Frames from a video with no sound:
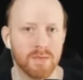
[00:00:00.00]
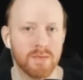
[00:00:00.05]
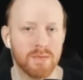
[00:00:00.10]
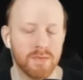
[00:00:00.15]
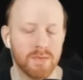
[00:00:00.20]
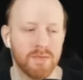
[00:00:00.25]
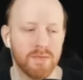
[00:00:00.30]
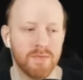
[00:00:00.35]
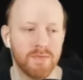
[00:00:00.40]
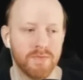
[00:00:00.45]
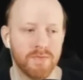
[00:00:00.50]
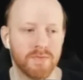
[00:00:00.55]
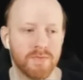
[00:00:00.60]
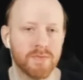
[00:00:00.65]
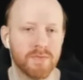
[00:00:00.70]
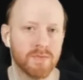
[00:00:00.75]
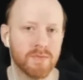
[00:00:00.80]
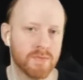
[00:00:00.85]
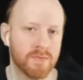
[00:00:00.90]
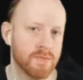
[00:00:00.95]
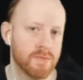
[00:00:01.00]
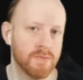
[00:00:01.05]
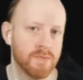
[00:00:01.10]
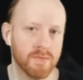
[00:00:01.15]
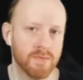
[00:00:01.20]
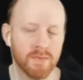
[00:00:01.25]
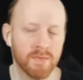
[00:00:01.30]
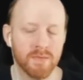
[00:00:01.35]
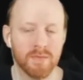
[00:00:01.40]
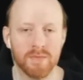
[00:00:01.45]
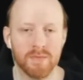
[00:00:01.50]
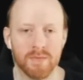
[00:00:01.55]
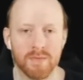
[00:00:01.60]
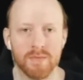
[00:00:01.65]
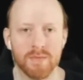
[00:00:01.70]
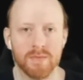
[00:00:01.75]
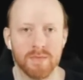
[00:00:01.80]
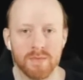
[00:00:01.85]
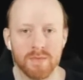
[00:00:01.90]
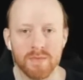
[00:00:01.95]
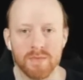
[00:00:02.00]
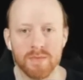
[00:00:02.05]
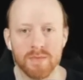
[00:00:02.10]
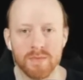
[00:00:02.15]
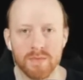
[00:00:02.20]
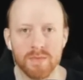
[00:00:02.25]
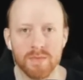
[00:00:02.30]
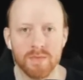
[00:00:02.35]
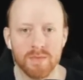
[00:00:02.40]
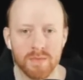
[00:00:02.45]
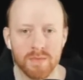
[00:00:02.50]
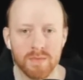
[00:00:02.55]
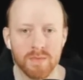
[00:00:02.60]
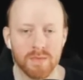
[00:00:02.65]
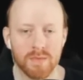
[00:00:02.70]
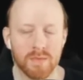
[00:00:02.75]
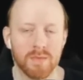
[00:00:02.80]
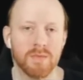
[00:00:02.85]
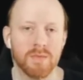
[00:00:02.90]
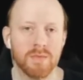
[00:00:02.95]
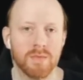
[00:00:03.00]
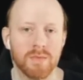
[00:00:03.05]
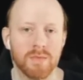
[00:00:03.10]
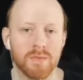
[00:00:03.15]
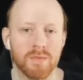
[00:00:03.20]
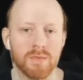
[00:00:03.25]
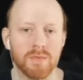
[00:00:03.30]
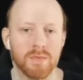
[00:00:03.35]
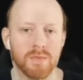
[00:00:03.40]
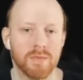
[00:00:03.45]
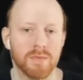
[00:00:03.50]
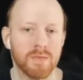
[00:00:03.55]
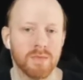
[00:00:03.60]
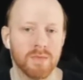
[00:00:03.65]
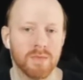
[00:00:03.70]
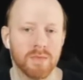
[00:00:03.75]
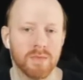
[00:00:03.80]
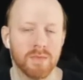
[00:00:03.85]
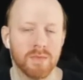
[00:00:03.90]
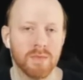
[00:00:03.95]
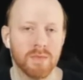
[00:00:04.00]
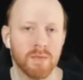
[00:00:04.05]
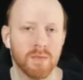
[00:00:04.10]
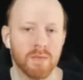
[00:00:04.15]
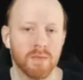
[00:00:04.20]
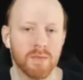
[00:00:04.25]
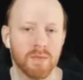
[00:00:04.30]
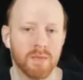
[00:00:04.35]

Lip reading: [no speech]